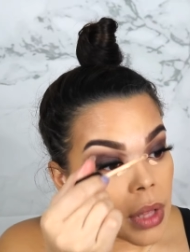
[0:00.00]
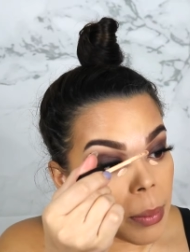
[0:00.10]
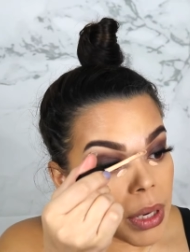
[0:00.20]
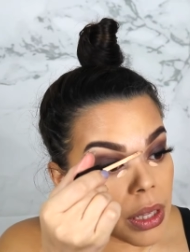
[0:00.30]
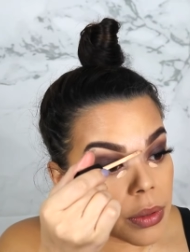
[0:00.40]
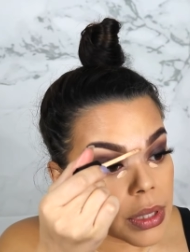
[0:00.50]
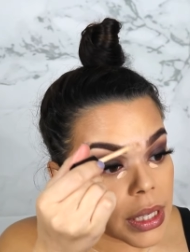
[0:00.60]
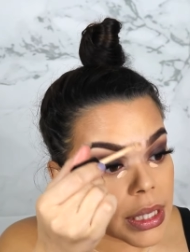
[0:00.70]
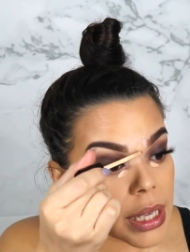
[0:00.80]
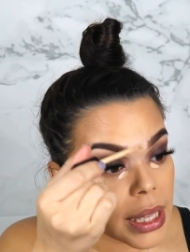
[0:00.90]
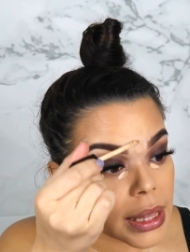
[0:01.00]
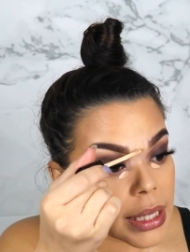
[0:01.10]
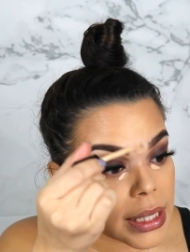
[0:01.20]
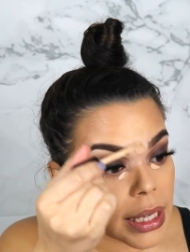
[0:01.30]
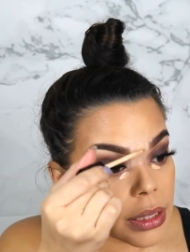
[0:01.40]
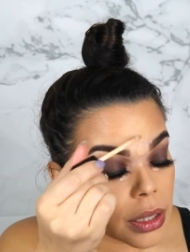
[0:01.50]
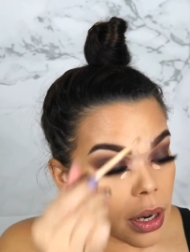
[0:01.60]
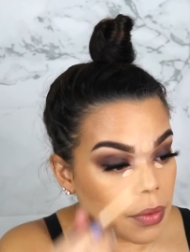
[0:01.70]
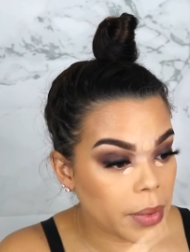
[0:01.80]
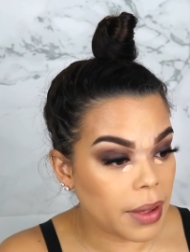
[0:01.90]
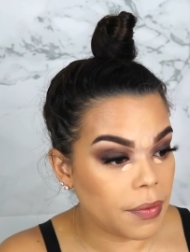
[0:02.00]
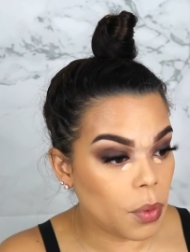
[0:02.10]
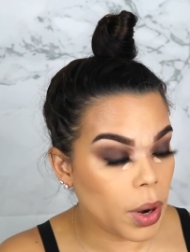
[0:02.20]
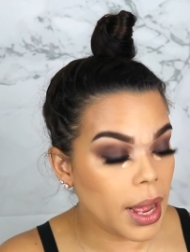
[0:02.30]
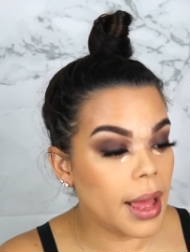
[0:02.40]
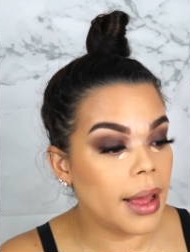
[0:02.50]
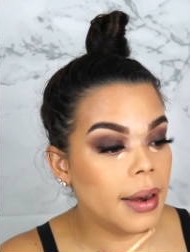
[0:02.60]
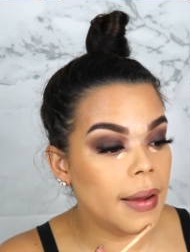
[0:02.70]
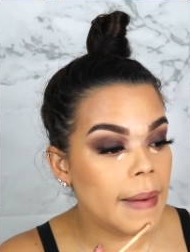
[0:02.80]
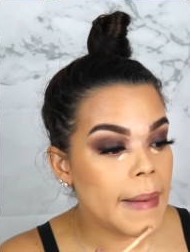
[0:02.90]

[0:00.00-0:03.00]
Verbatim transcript: I'm gonna use this in the center of my forehead.